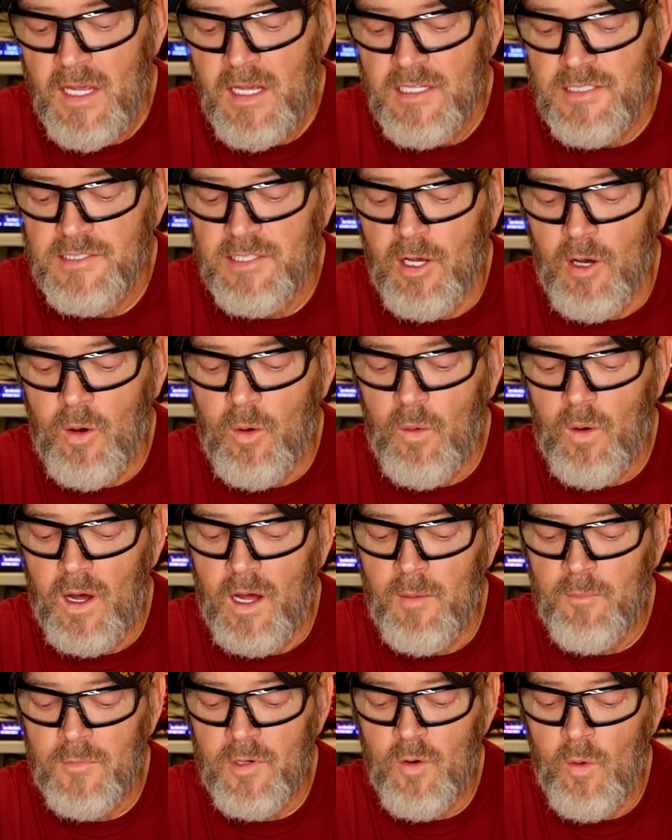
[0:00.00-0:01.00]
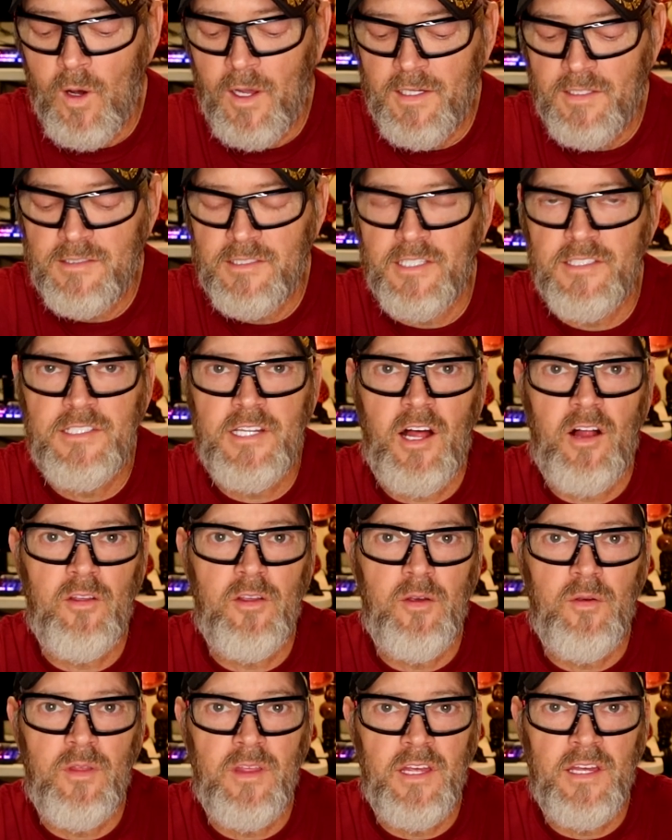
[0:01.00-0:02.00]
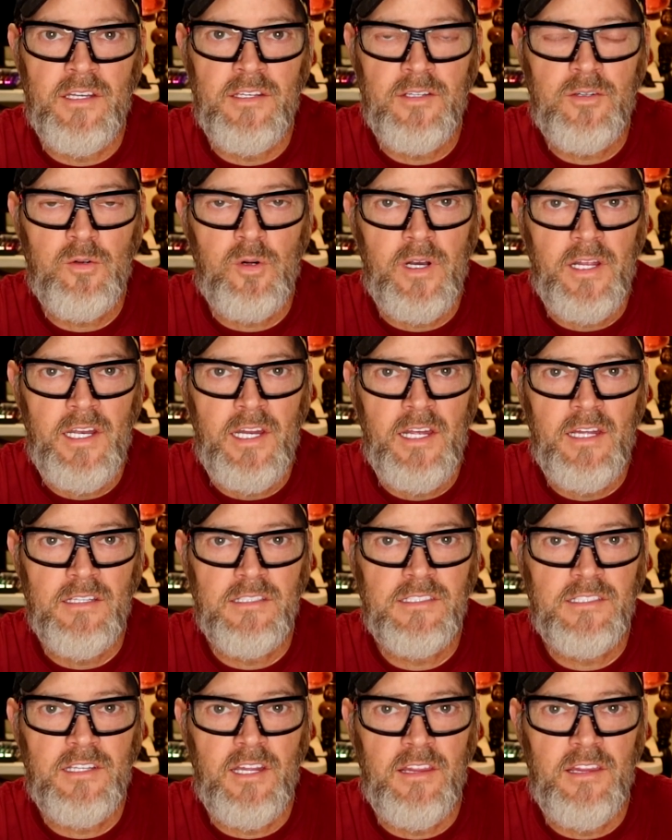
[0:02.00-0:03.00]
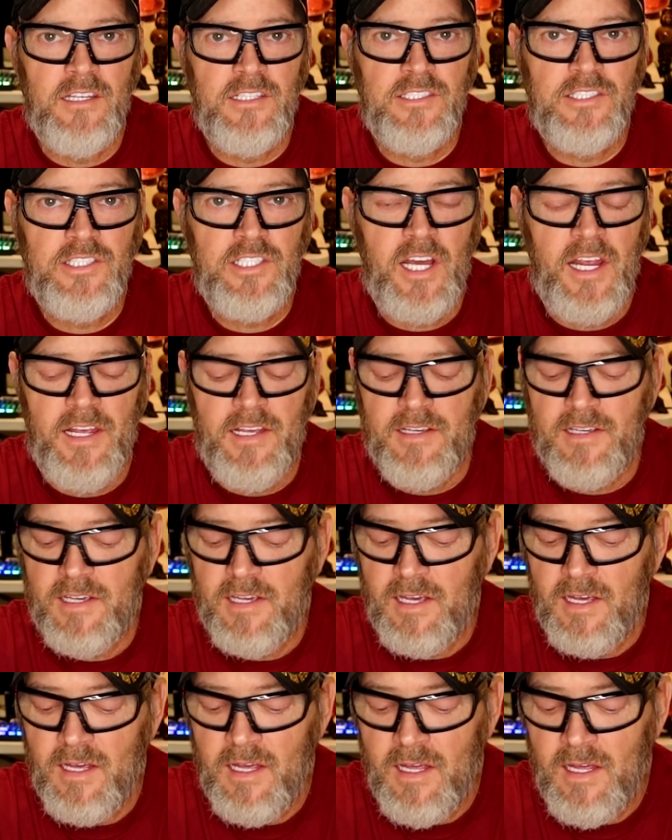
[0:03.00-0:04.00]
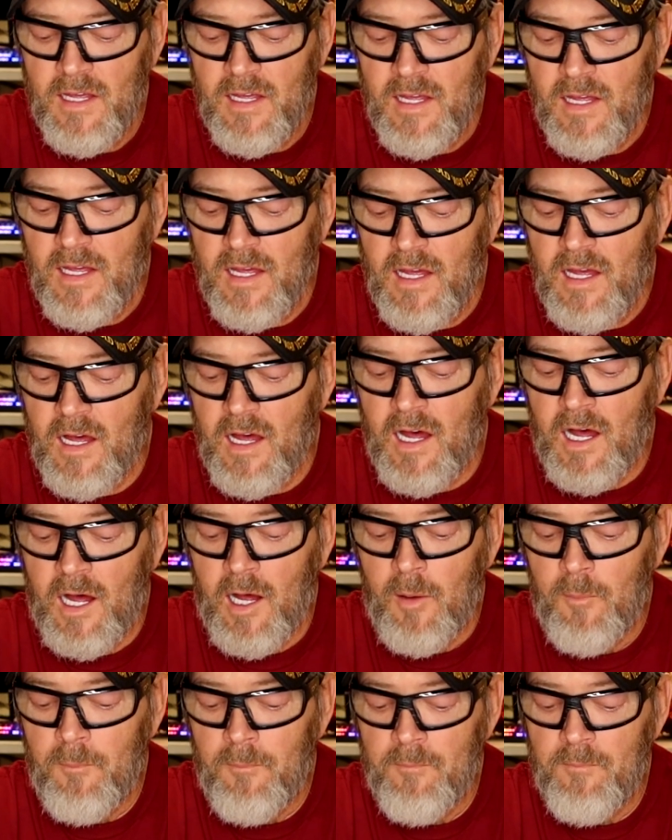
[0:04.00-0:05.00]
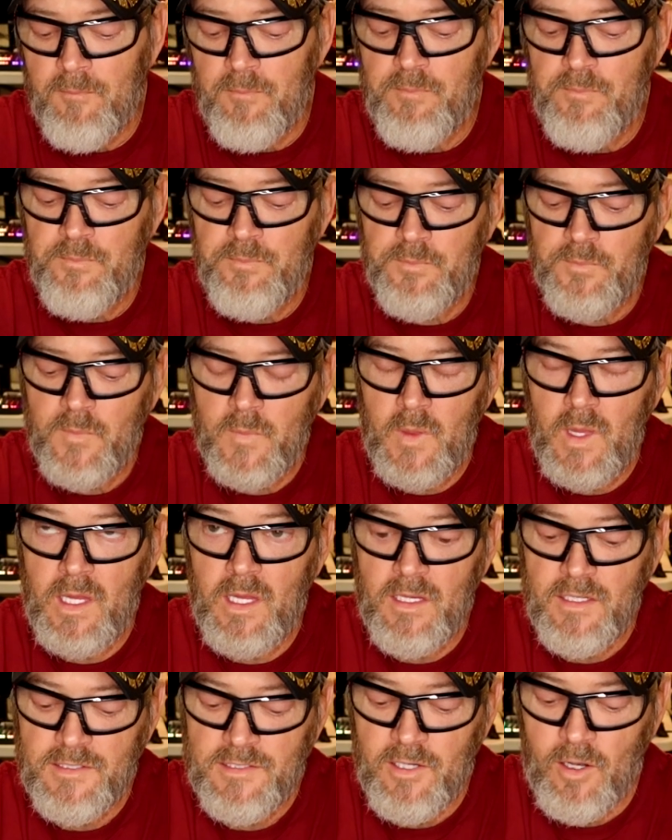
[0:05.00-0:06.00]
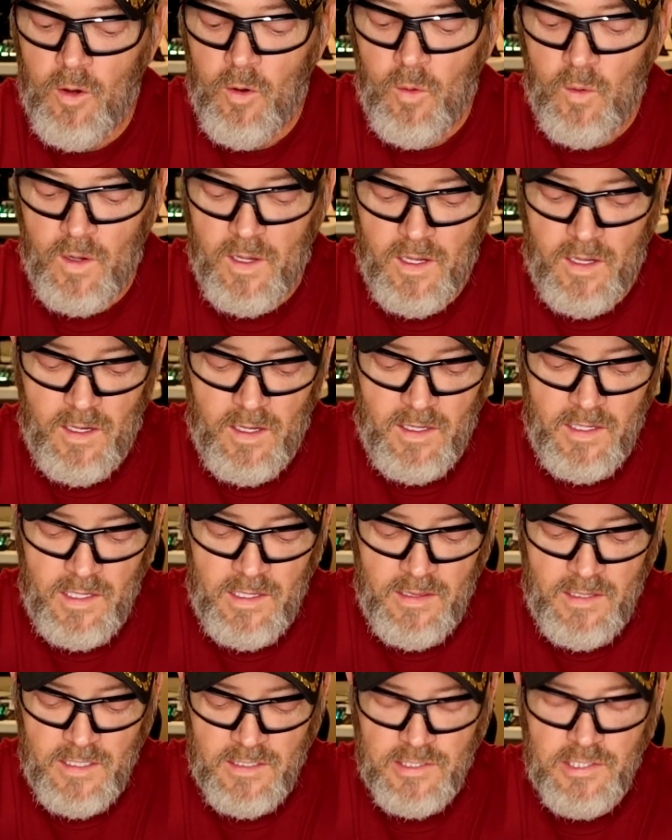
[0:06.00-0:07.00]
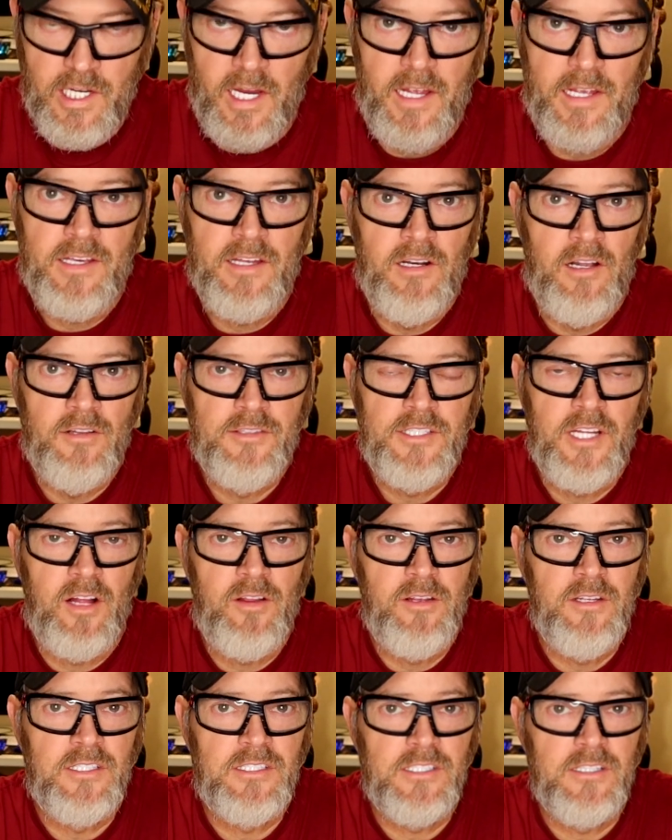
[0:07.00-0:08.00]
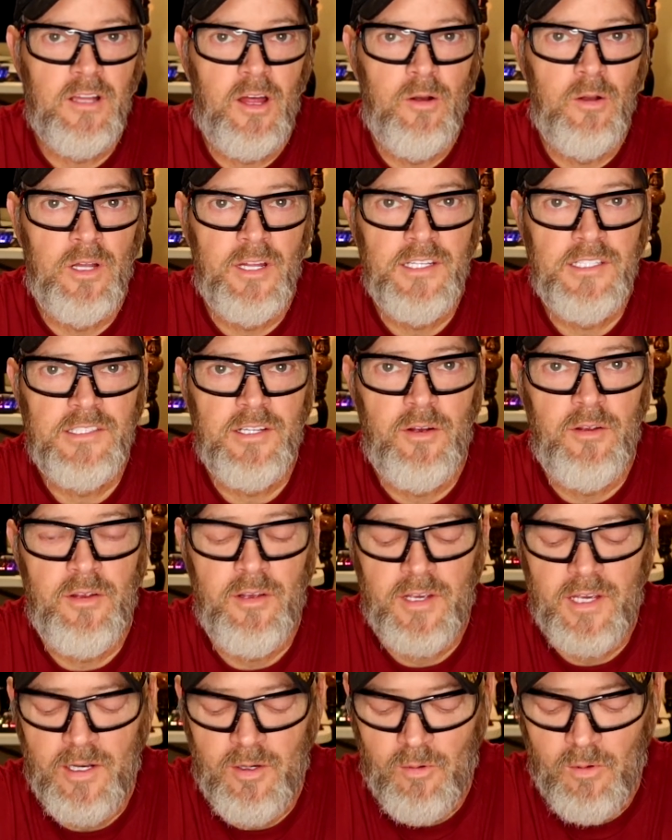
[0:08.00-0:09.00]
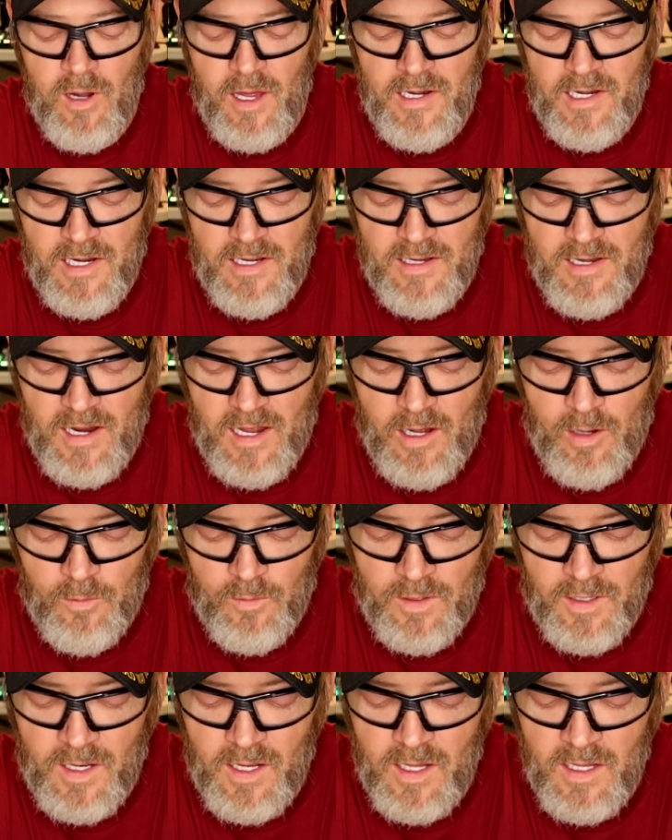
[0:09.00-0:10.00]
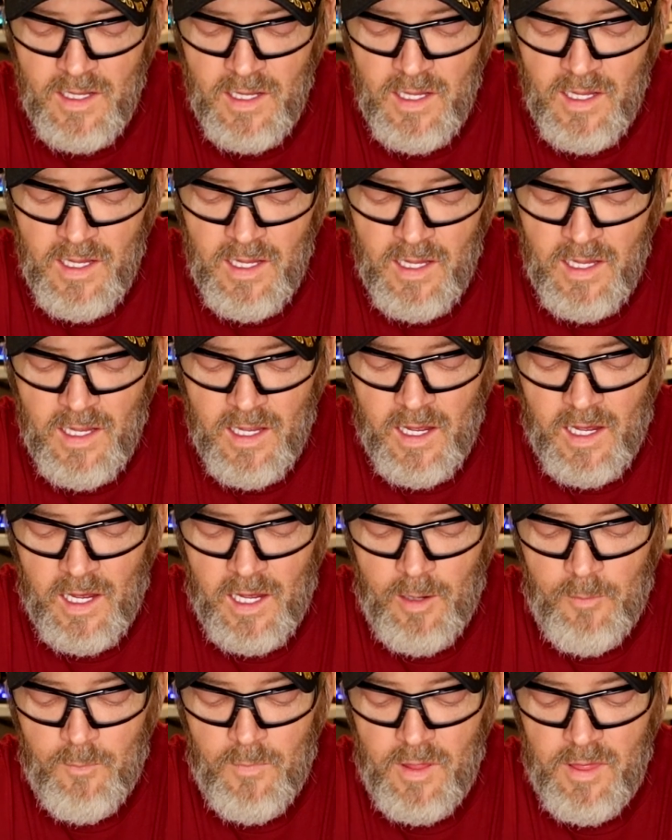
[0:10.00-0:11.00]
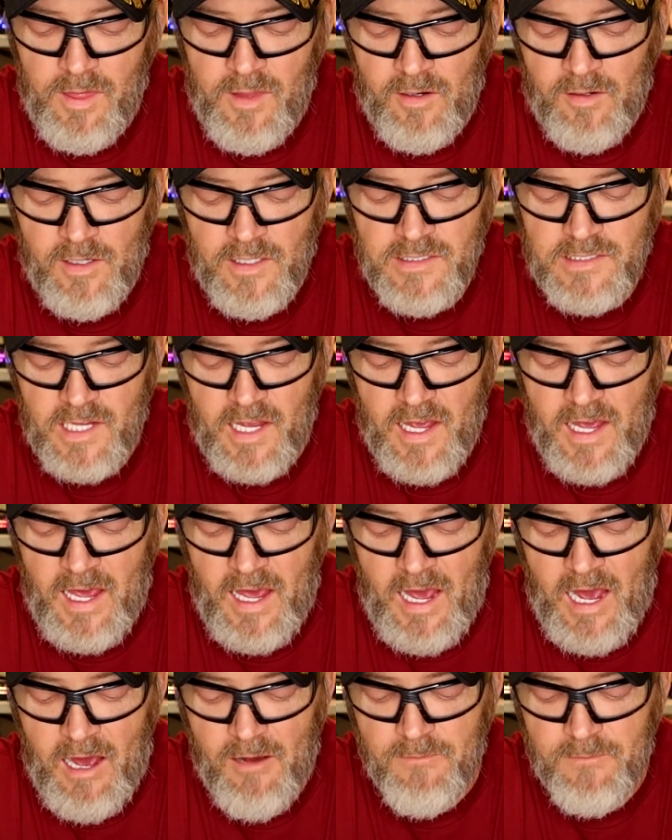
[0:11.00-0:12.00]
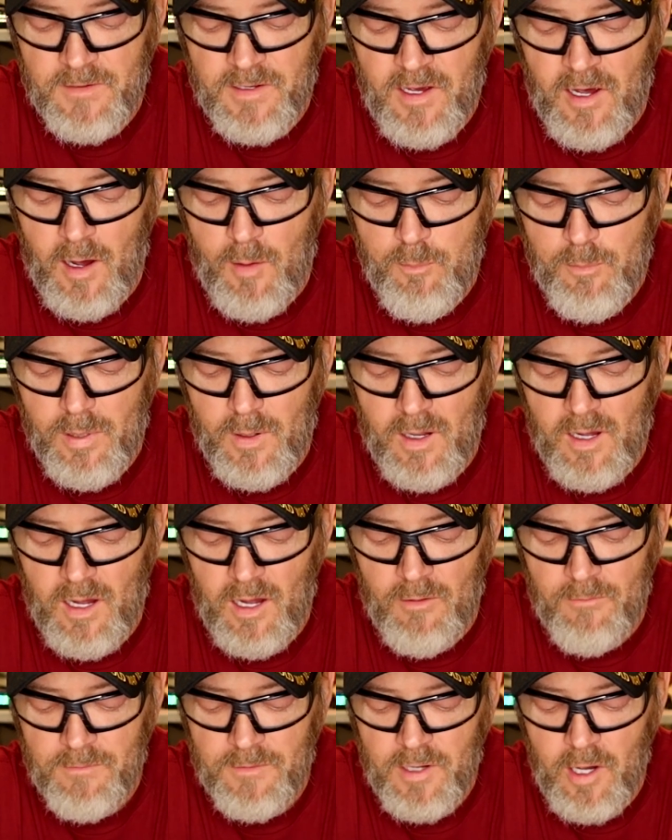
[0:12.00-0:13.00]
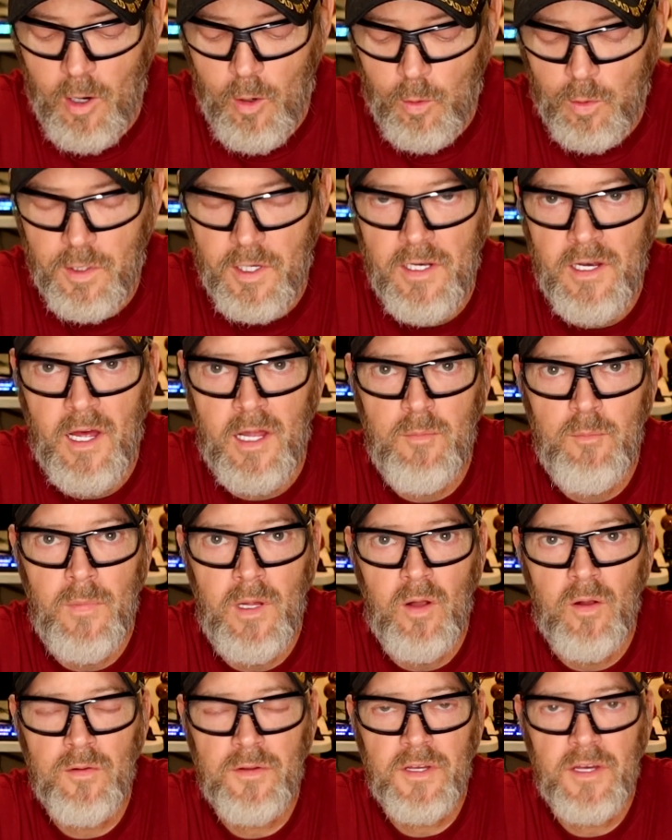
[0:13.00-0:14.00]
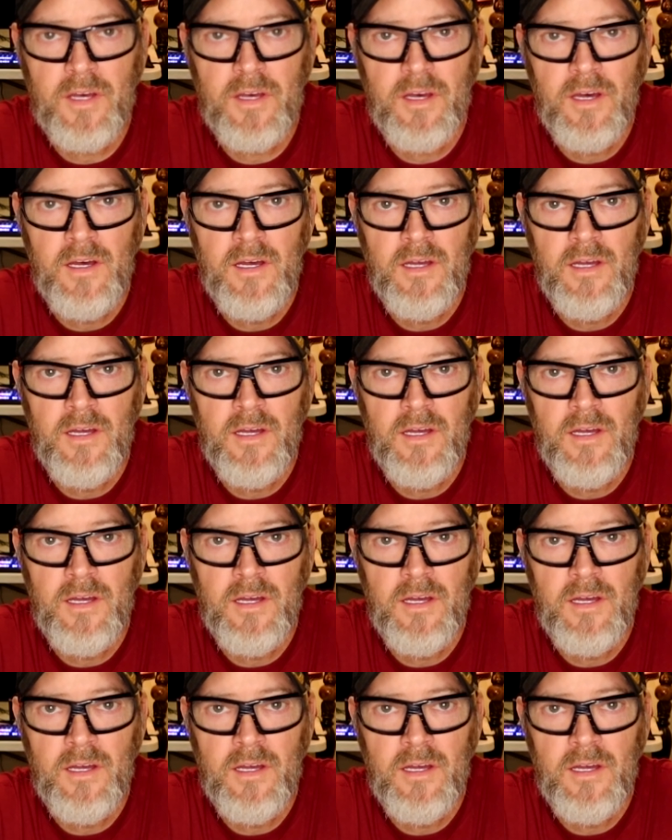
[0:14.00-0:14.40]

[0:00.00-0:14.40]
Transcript: So I'm going to tell you the ingredients to this shake. So in this shake, and I'll tell you slowly so you can write it down, there is a 1/2 cup of coconut milk,